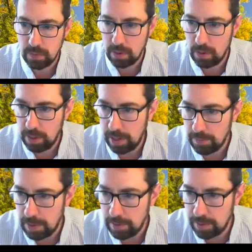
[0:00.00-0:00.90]
Okay,
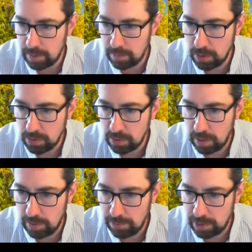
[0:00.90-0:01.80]
I think most of you
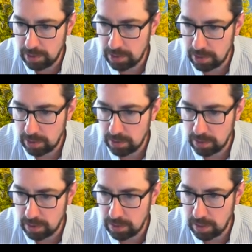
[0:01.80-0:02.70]
have finished here, so
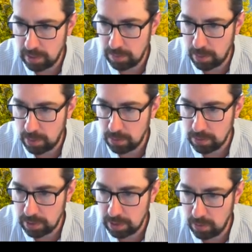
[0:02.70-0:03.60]
let's end the poll,
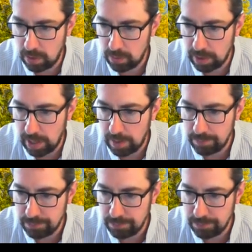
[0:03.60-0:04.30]
see what we got.